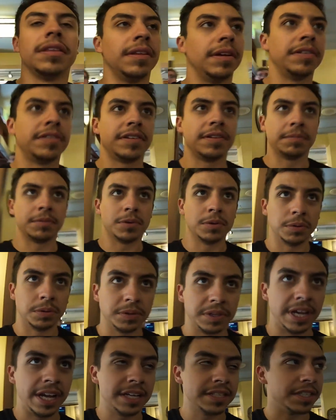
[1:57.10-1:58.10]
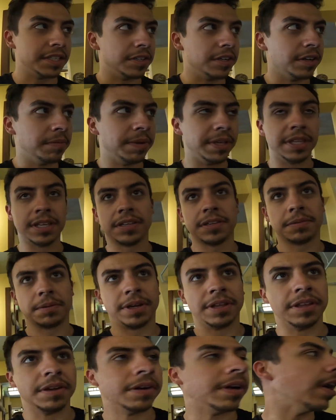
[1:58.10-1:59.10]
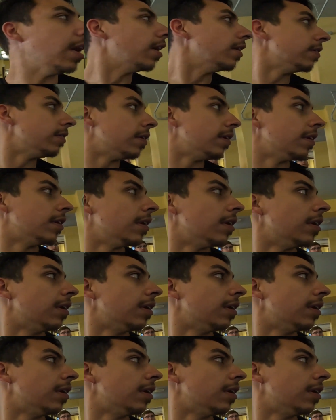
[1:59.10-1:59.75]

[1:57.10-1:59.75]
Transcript: There's some cool taxidermy this way, though, guys.